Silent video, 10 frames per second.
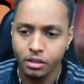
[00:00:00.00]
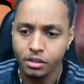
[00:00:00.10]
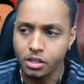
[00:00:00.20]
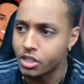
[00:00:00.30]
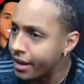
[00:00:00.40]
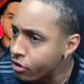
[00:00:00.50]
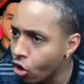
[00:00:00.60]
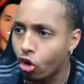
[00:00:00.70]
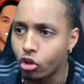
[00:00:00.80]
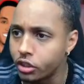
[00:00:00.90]
They're
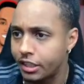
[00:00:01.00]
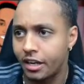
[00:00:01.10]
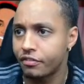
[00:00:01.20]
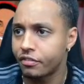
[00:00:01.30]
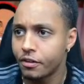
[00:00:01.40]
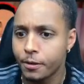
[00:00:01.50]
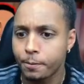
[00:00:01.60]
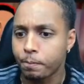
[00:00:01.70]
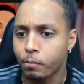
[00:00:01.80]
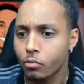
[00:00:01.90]
not good enough.
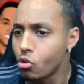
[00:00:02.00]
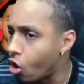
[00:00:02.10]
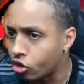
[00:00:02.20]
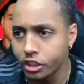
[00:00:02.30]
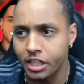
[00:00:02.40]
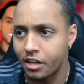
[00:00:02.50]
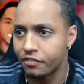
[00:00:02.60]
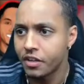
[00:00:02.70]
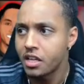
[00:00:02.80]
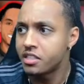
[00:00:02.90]
Not good enough.
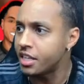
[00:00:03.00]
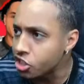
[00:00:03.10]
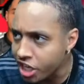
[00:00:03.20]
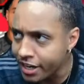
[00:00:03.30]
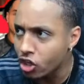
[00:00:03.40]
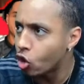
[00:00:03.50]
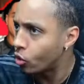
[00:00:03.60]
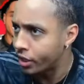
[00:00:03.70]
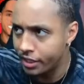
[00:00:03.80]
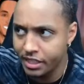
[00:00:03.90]
Zinchenko
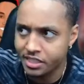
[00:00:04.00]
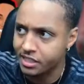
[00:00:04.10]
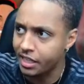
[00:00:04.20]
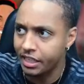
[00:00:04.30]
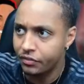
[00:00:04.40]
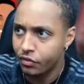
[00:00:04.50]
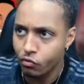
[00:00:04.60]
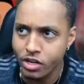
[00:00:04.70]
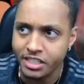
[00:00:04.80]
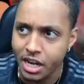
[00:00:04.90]
needs to leave.
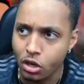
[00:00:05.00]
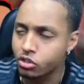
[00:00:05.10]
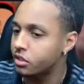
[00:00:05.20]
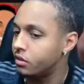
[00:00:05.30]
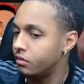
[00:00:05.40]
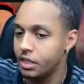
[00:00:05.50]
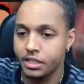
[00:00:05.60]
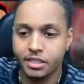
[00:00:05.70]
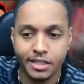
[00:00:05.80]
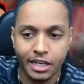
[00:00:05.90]
Reece Nelson
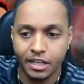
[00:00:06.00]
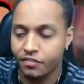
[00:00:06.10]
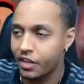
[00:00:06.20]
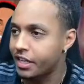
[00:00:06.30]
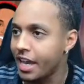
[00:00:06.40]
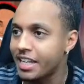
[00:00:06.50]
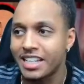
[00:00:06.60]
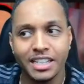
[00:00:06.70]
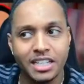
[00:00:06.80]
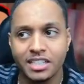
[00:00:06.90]
needs to leave. Nketiah
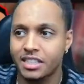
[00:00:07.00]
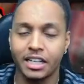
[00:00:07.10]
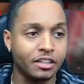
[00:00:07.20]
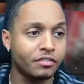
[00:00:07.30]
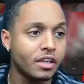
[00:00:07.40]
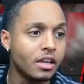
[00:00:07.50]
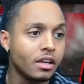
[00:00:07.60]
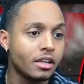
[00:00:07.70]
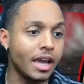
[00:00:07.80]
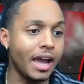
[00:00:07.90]
needs to leave.
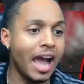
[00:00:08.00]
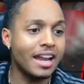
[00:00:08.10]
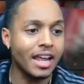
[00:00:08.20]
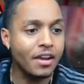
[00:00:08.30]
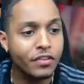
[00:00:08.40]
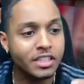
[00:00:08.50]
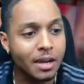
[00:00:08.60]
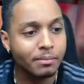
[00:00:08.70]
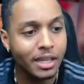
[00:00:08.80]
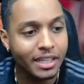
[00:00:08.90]
Yeah? And every
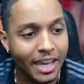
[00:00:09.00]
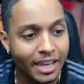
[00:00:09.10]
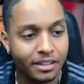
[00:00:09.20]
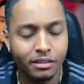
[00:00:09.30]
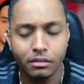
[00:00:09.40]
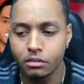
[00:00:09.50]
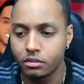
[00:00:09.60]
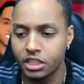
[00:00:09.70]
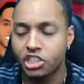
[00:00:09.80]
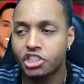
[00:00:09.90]
time they're getting
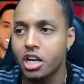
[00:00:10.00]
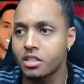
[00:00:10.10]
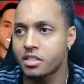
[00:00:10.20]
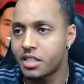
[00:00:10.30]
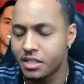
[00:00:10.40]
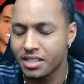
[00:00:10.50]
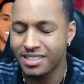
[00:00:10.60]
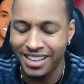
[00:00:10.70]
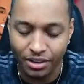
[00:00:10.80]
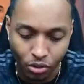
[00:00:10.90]
these chances,
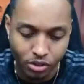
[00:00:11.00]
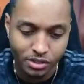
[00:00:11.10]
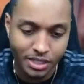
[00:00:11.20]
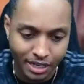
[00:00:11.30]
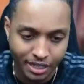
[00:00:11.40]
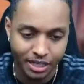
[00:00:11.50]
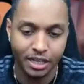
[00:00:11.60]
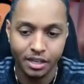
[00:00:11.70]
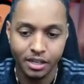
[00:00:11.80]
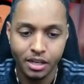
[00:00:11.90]
they're not taking it.
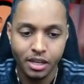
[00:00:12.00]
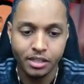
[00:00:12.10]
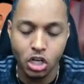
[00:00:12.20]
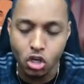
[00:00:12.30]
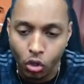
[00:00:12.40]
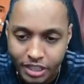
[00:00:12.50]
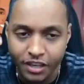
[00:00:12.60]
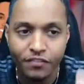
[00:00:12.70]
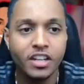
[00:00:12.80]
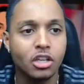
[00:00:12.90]
They're not
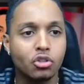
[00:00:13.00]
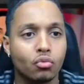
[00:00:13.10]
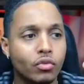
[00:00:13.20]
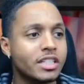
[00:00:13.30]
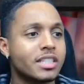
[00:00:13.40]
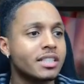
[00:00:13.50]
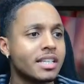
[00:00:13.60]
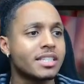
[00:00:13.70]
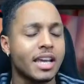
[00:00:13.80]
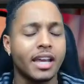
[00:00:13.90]
giving us reason to
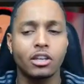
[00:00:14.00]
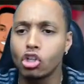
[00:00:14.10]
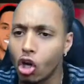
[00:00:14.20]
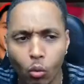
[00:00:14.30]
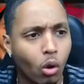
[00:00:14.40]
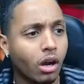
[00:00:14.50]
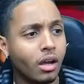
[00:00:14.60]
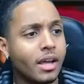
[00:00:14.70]
say, you know what?